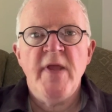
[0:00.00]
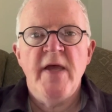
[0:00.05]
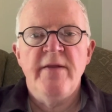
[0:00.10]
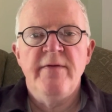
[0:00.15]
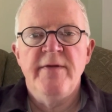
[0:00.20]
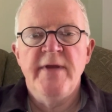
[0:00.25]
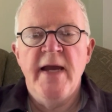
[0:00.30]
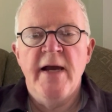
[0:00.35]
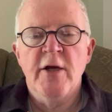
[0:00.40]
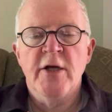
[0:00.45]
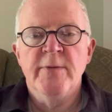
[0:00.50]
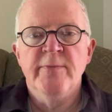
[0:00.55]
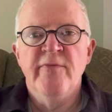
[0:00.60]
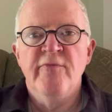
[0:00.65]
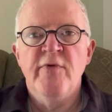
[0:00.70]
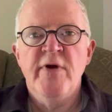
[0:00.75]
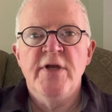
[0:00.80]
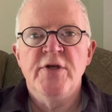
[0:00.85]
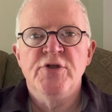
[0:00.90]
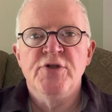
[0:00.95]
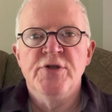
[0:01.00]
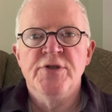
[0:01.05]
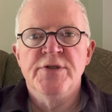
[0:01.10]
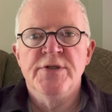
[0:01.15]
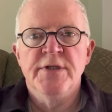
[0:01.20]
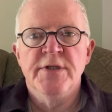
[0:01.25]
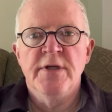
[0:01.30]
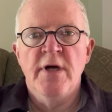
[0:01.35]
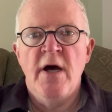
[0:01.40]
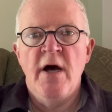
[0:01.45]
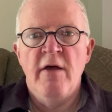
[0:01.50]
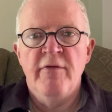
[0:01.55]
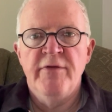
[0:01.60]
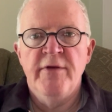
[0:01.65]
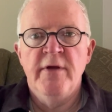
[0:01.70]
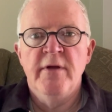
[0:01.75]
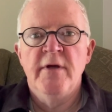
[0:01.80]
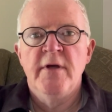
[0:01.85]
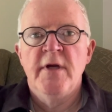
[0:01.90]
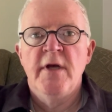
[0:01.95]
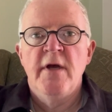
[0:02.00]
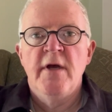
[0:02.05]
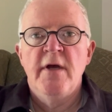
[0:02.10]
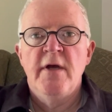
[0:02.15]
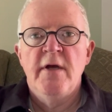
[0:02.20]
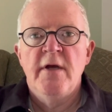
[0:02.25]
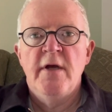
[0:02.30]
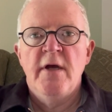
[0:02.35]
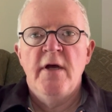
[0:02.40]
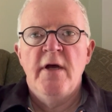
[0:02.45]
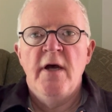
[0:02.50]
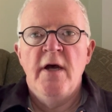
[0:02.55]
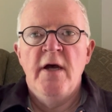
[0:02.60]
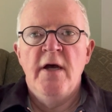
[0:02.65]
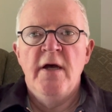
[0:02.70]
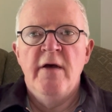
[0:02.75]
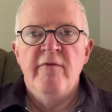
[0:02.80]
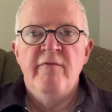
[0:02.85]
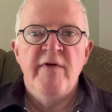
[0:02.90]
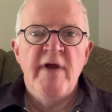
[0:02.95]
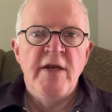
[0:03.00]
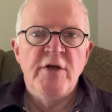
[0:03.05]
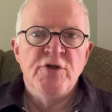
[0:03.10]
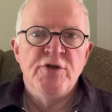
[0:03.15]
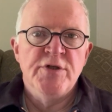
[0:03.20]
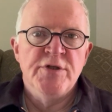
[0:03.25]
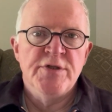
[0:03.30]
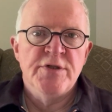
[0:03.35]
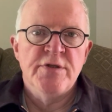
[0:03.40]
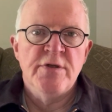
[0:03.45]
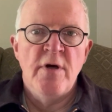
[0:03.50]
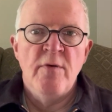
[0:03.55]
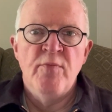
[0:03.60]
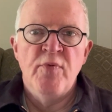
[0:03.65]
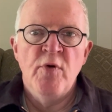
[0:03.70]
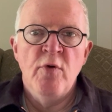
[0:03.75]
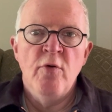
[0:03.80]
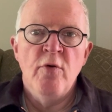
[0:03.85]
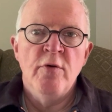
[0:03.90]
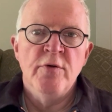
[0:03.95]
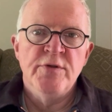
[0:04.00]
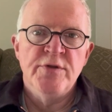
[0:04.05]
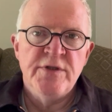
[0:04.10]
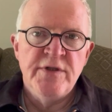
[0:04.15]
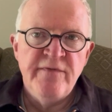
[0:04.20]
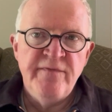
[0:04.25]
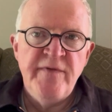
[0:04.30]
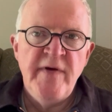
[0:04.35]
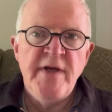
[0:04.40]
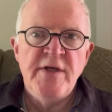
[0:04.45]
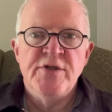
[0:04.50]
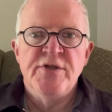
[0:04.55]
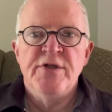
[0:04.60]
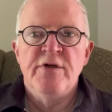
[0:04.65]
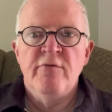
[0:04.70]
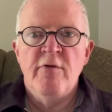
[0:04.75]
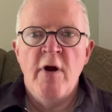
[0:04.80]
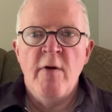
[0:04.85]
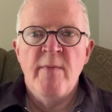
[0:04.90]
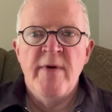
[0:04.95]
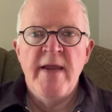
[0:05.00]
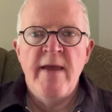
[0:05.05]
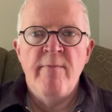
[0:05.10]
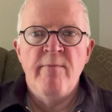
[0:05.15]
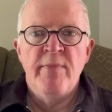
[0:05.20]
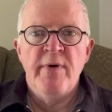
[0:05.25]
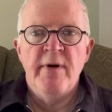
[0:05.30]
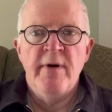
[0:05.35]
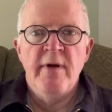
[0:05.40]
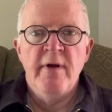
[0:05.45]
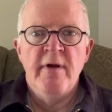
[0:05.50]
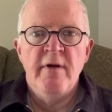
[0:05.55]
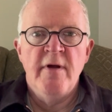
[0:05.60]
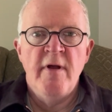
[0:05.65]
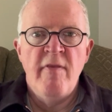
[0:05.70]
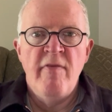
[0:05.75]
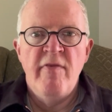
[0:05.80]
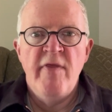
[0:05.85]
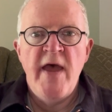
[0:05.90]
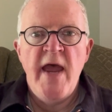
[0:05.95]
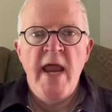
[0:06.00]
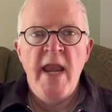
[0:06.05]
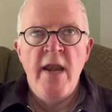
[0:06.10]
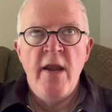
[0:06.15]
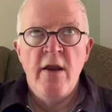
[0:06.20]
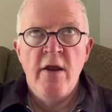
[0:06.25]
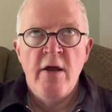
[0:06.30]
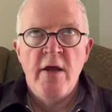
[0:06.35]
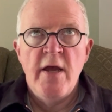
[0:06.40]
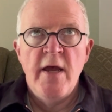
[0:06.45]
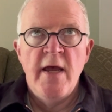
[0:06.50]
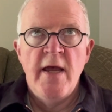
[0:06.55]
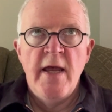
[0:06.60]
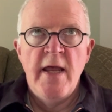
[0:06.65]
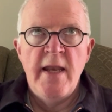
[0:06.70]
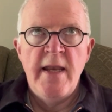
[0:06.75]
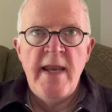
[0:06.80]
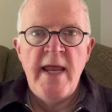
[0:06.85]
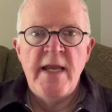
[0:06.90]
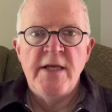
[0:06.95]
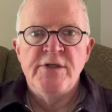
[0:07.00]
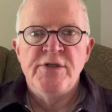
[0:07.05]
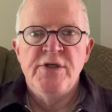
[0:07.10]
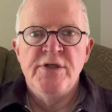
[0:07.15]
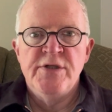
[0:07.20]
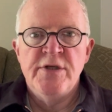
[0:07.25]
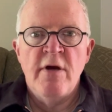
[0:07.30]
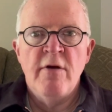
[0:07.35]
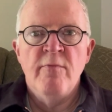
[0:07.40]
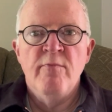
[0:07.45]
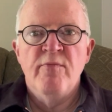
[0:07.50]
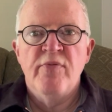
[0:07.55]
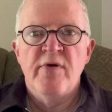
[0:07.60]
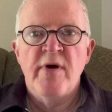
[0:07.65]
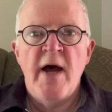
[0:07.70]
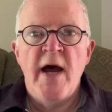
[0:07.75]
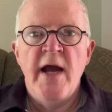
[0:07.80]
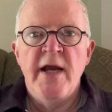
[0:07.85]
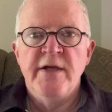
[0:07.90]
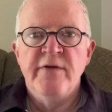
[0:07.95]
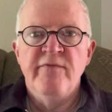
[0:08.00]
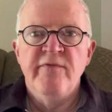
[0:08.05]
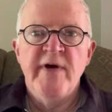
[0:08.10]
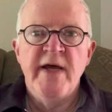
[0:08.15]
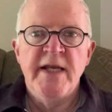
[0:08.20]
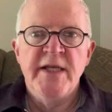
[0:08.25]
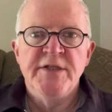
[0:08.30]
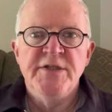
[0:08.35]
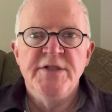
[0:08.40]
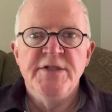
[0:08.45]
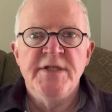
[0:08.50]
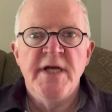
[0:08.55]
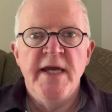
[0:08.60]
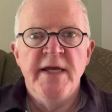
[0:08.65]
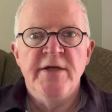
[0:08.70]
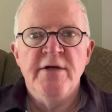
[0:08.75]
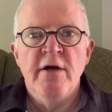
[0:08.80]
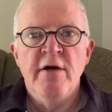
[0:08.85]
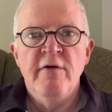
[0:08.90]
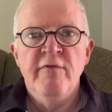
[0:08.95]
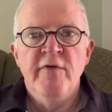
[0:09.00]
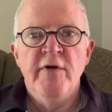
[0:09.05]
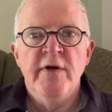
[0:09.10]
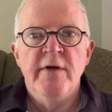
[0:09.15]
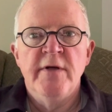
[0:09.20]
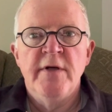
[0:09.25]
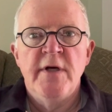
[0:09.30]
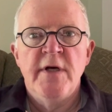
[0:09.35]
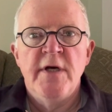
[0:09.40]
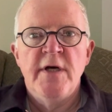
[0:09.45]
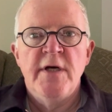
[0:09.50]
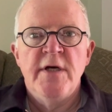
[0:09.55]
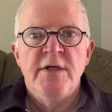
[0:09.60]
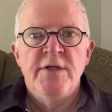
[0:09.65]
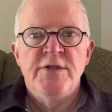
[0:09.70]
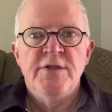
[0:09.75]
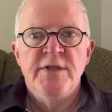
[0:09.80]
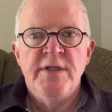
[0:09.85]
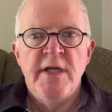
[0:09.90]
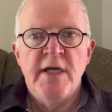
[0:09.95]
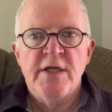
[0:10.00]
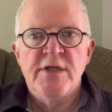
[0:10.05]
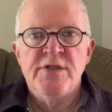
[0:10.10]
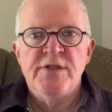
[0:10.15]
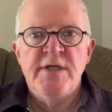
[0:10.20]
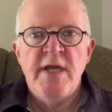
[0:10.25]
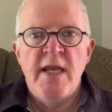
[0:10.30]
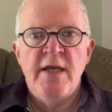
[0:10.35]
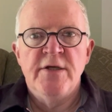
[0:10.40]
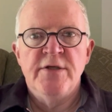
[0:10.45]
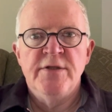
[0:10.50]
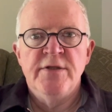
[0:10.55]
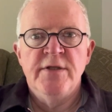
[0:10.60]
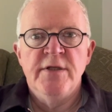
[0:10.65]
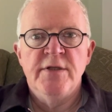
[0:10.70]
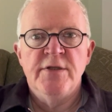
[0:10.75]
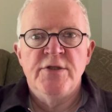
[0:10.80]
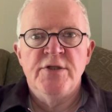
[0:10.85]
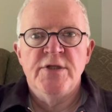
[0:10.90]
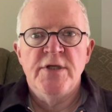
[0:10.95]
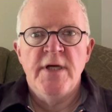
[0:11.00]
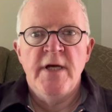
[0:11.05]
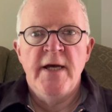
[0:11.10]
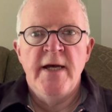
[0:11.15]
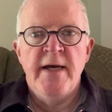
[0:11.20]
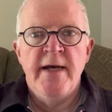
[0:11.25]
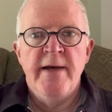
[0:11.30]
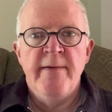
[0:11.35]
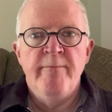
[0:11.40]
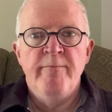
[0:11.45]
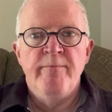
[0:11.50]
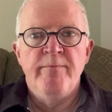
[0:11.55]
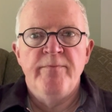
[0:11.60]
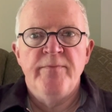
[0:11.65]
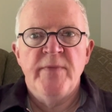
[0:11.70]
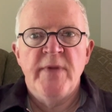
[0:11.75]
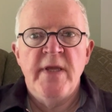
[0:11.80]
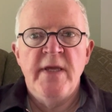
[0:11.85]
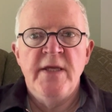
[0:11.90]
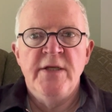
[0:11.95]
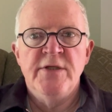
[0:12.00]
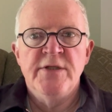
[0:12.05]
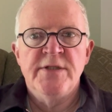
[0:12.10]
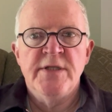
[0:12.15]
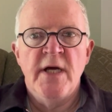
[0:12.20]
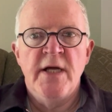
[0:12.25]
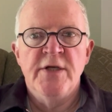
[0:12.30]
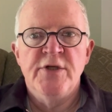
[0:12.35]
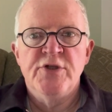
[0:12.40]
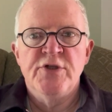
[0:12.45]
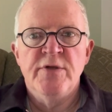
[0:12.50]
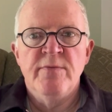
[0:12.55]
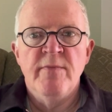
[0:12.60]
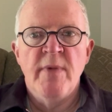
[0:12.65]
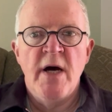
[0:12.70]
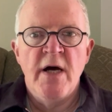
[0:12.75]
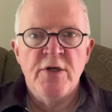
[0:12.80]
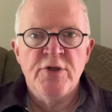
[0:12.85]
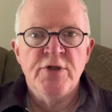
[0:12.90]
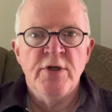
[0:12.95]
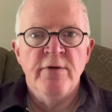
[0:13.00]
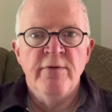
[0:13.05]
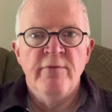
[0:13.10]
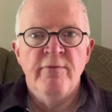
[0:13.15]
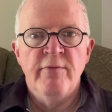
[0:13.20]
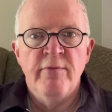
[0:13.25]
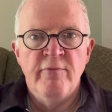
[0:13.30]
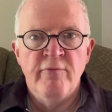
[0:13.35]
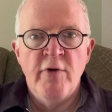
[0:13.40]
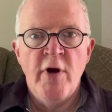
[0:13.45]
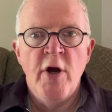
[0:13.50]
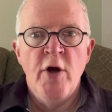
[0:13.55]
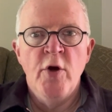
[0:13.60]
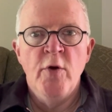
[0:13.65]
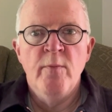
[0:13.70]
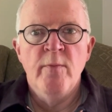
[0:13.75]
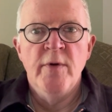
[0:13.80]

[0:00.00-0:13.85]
The outcome of which is that Arthur ventures abroad, defeats the Roman Emperor, and then lets his own pride and vanity take over to the extent that he decides to march on Rome